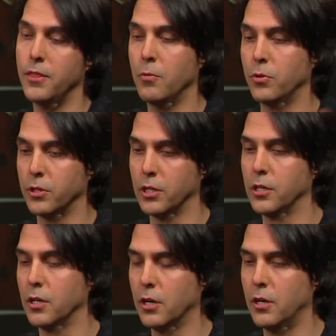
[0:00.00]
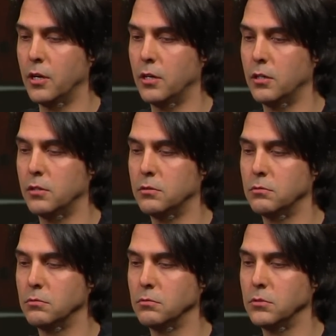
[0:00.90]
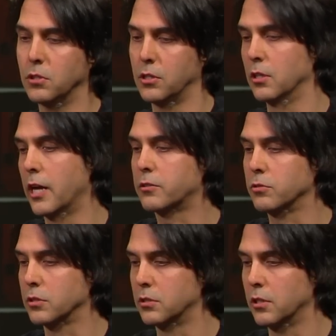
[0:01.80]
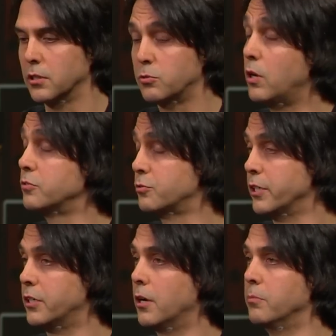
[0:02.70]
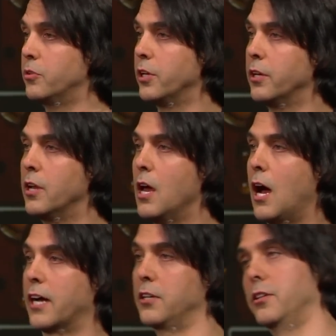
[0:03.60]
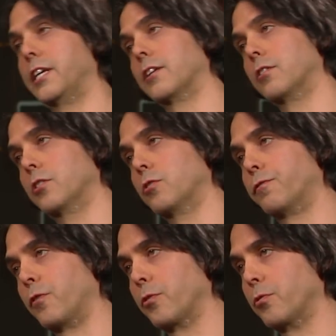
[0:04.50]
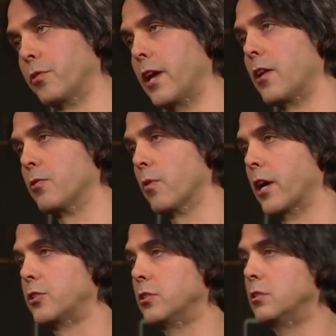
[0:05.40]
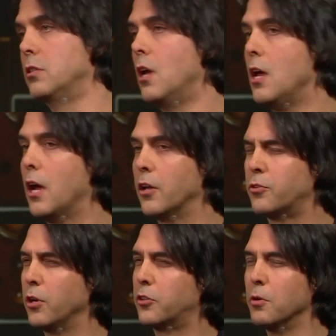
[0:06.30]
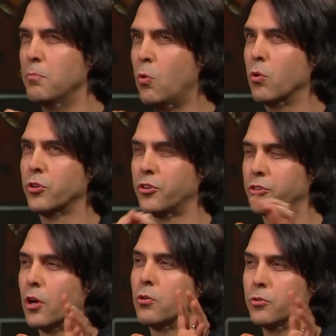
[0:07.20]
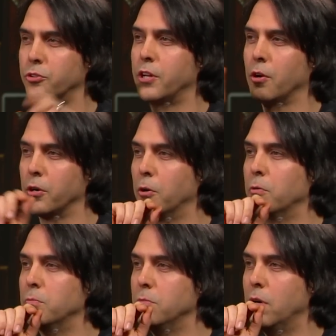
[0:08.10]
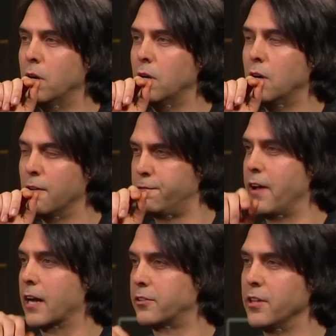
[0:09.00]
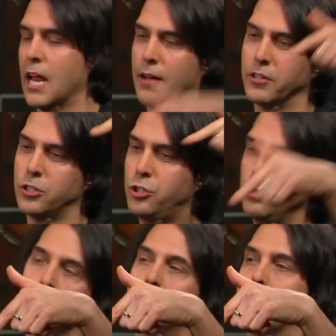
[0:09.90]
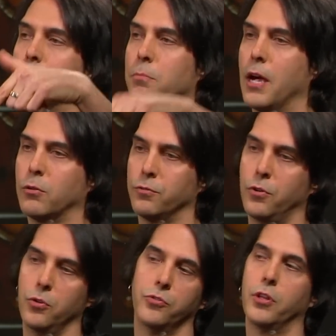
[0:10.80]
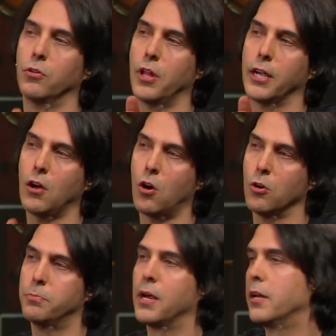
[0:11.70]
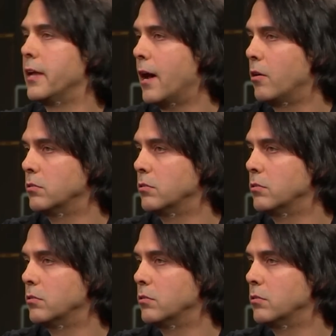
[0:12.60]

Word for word: And then when the uh, you know the electric 12-string uh, comes in, I can lean it a little further in that direction. And so it's a more subtle stereo uh, effect than having mm-hmm. two separate microphones that are like hard panned out.